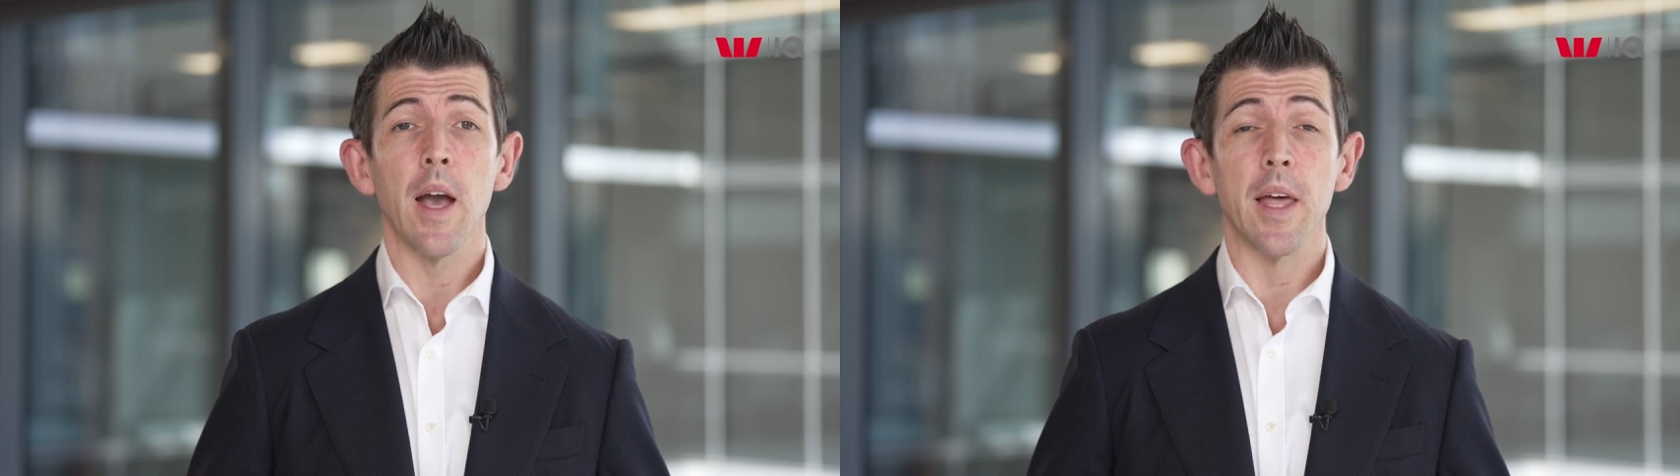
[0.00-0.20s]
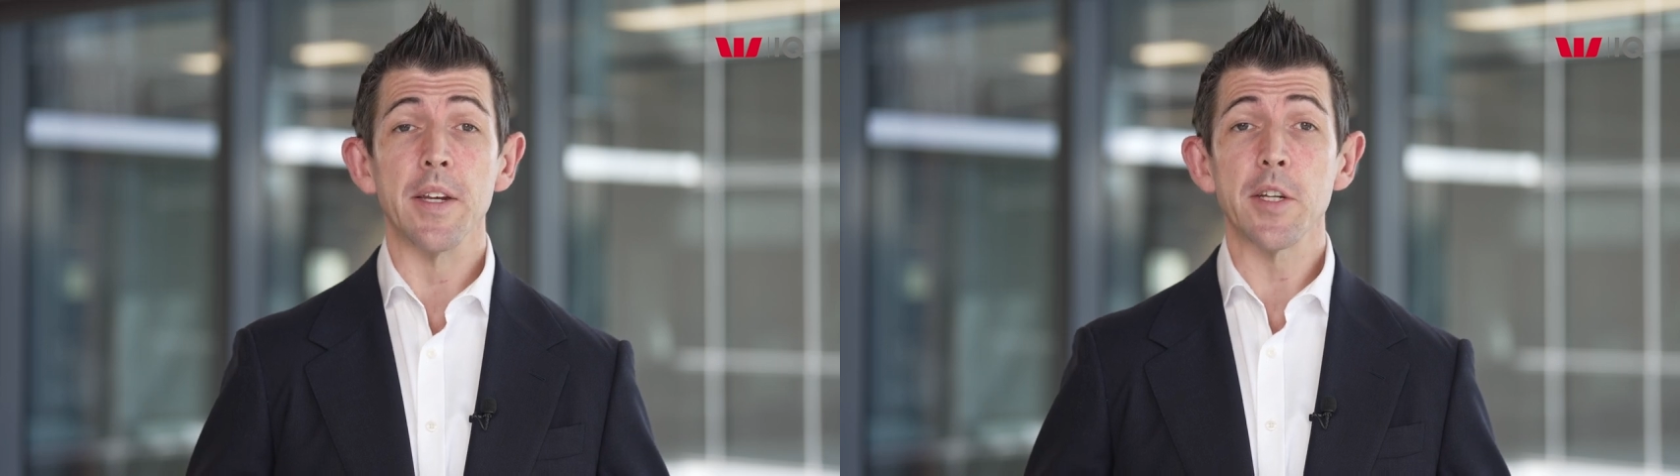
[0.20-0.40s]

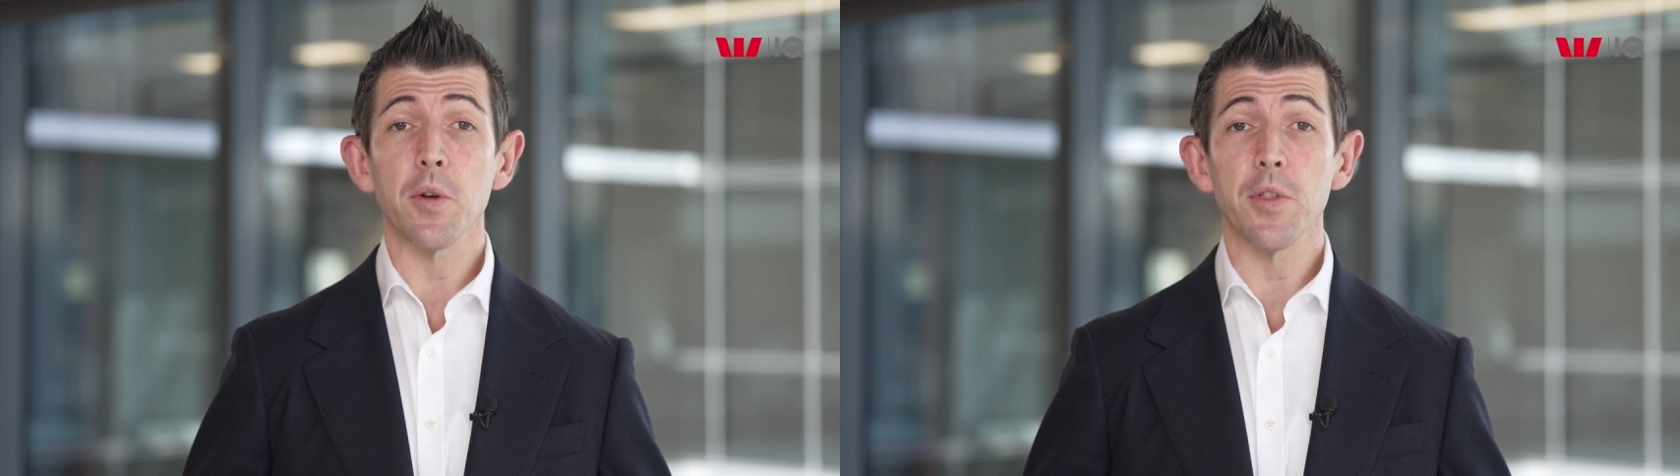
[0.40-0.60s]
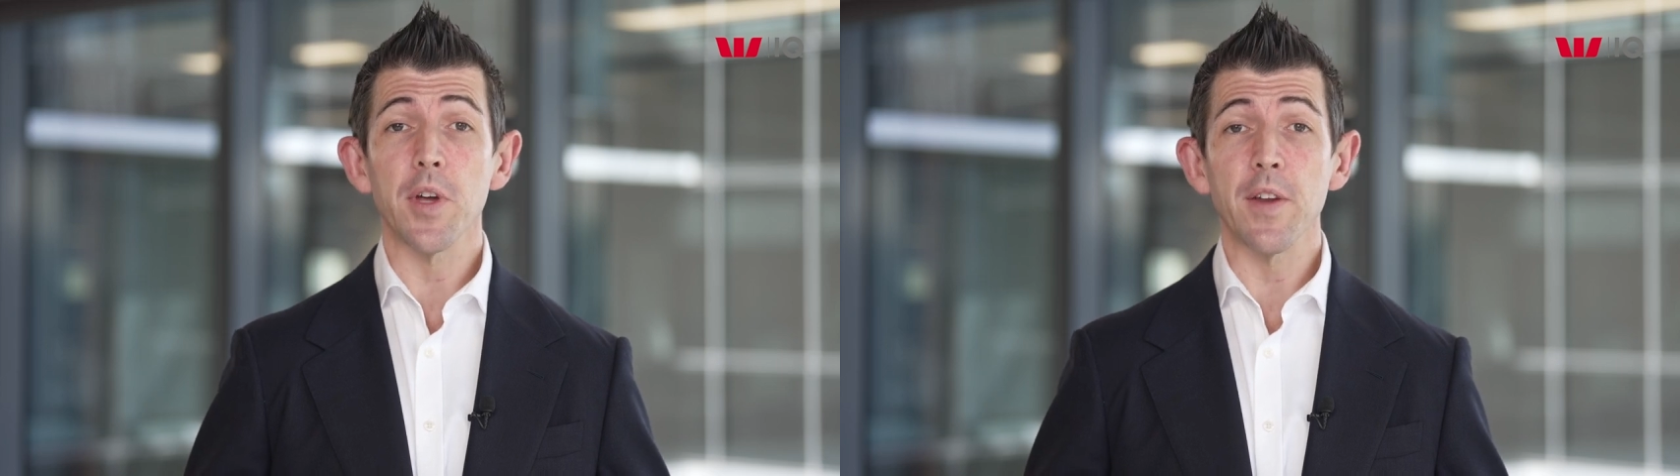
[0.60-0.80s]
an
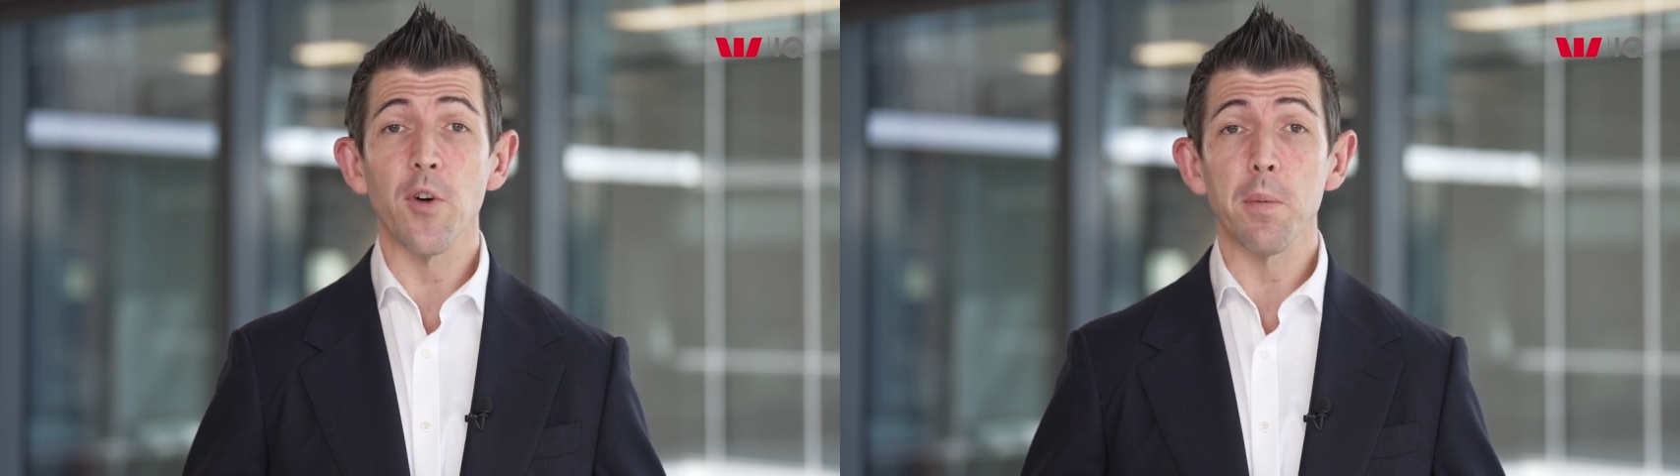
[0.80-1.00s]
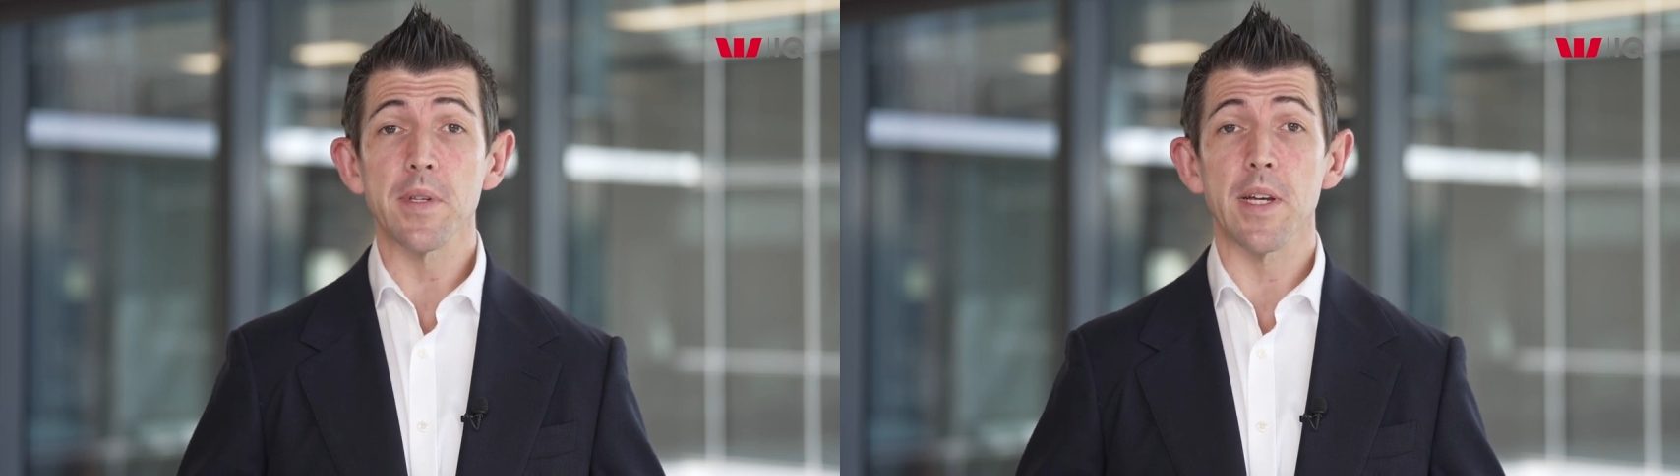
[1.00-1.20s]
additional
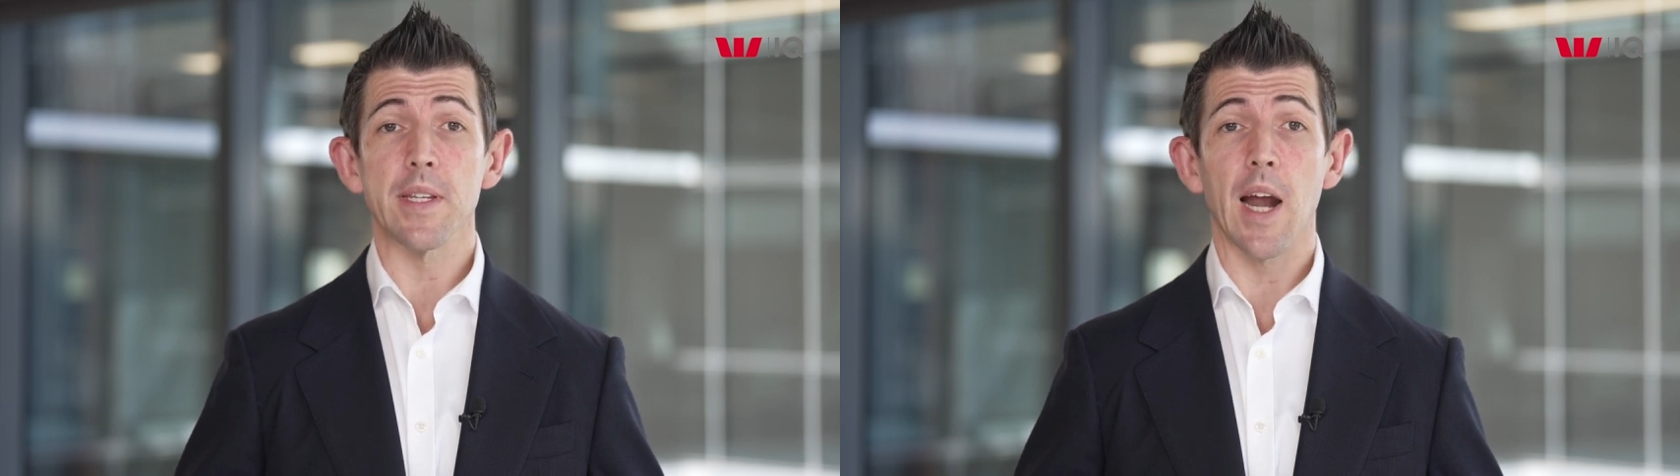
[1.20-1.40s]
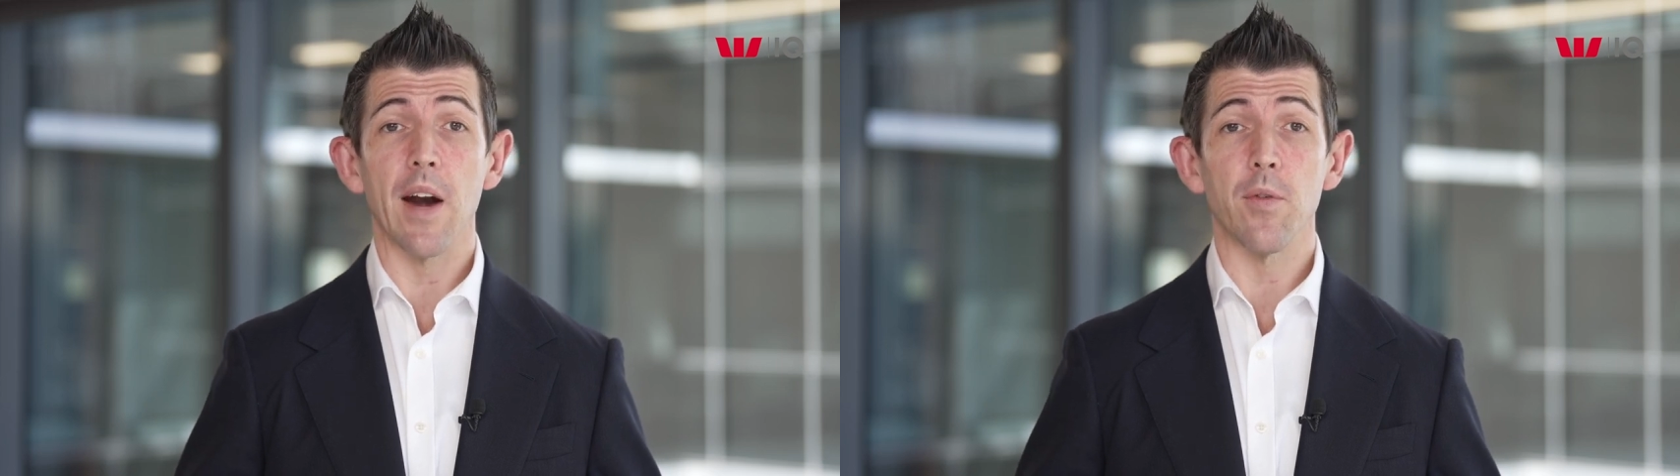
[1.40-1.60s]
34%
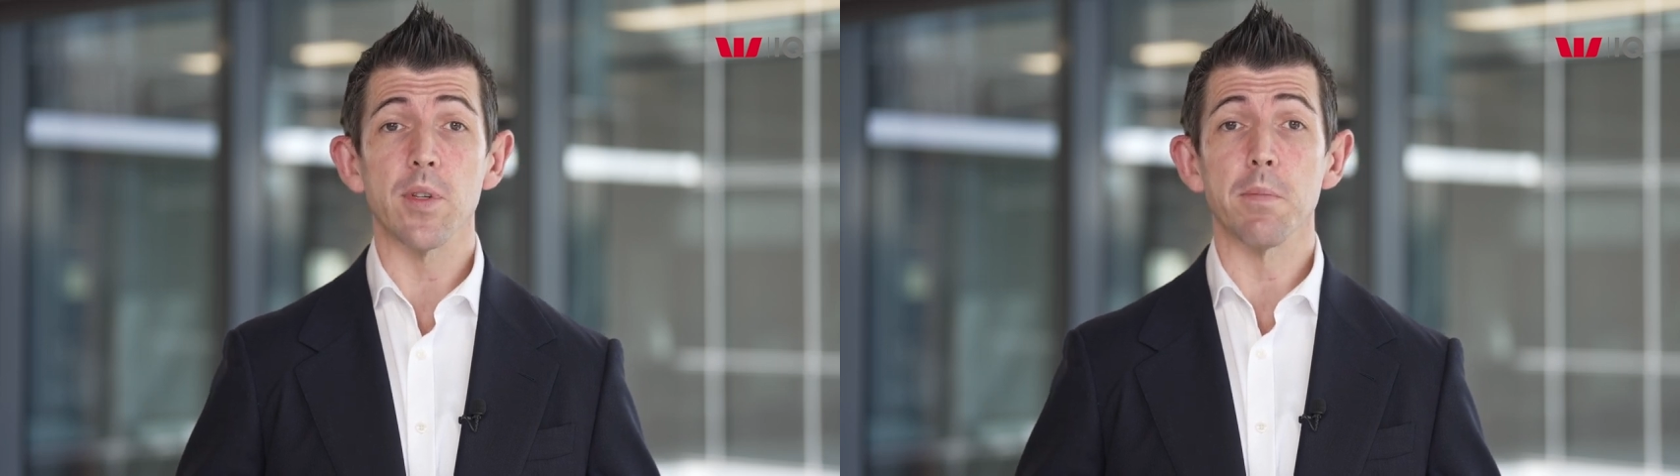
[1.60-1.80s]
tariff was